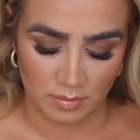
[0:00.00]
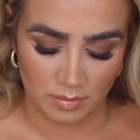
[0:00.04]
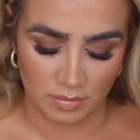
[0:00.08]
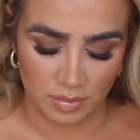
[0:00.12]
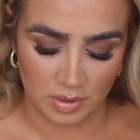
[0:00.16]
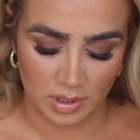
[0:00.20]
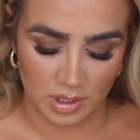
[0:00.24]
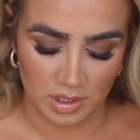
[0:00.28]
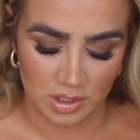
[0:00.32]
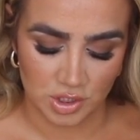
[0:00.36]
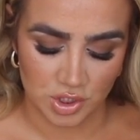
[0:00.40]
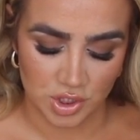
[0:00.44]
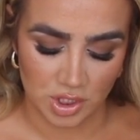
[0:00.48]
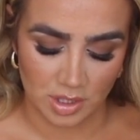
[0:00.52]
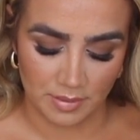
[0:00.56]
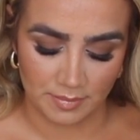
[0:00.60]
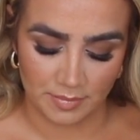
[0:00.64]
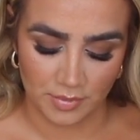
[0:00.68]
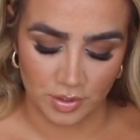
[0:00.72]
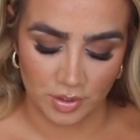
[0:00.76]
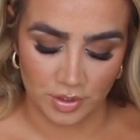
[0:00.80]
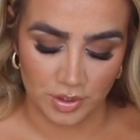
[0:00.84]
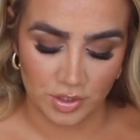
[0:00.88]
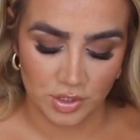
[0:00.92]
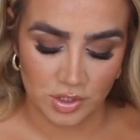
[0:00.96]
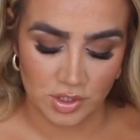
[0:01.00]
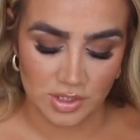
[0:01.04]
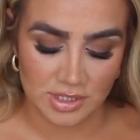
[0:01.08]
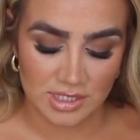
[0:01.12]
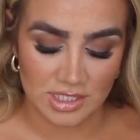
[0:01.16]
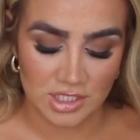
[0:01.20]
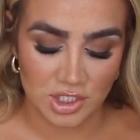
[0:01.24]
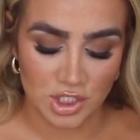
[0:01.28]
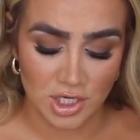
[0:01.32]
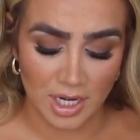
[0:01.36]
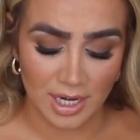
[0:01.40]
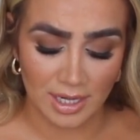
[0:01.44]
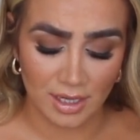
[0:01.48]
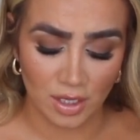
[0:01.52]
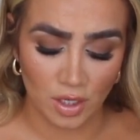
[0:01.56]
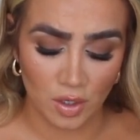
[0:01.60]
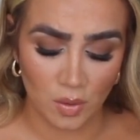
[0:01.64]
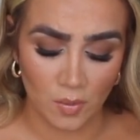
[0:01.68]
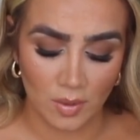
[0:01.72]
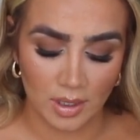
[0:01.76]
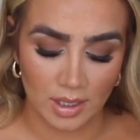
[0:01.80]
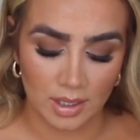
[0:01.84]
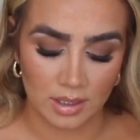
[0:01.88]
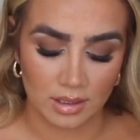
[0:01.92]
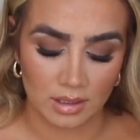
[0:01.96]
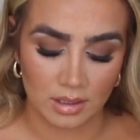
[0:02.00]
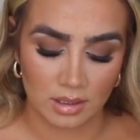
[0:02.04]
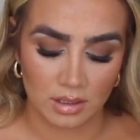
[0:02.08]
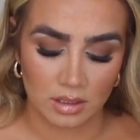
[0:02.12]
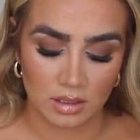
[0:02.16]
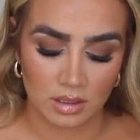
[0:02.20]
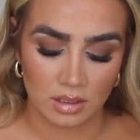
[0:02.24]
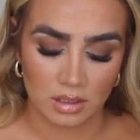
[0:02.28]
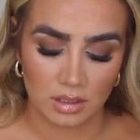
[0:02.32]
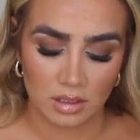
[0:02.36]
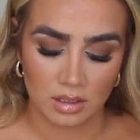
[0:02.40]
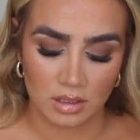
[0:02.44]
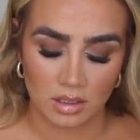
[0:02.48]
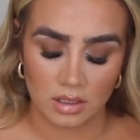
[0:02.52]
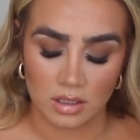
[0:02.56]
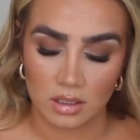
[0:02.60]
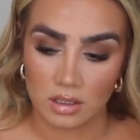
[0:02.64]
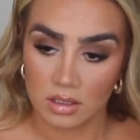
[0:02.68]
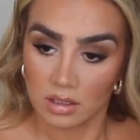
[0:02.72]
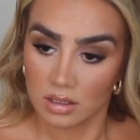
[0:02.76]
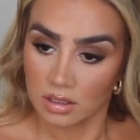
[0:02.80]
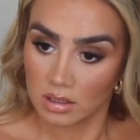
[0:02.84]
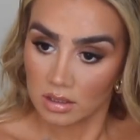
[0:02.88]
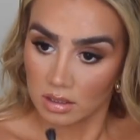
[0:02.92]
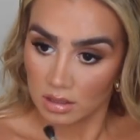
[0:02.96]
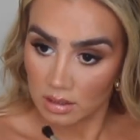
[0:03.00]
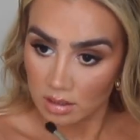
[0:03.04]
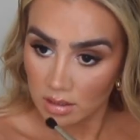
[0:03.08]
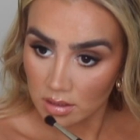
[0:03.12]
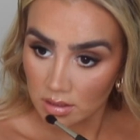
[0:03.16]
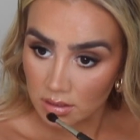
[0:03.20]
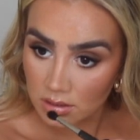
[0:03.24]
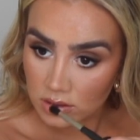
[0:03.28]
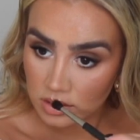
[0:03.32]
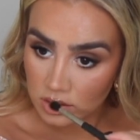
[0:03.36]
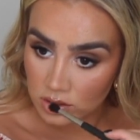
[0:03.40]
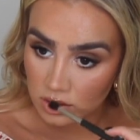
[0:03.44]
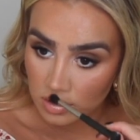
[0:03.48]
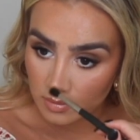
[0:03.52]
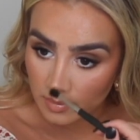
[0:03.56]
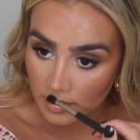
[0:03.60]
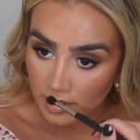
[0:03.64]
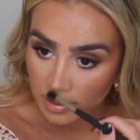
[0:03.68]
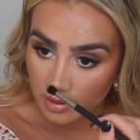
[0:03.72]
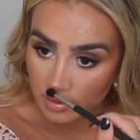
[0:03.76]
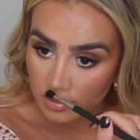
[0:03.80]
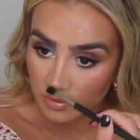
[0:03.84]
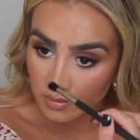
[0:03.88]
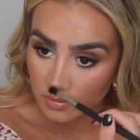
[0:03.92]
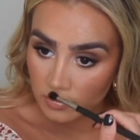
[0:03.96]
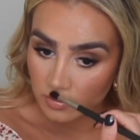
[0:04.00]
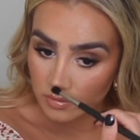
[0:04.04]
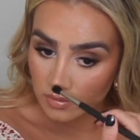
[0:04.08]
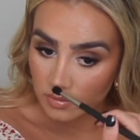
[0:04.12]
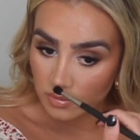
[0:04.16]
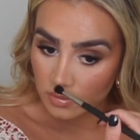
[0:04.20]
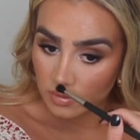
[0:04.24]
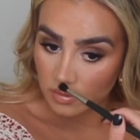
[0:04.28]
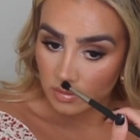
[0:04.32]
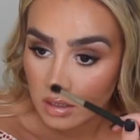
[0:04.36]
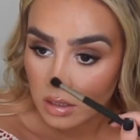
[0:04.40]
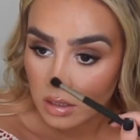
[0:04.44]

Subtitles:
brush. I'm going to use the JLo one to do my nose.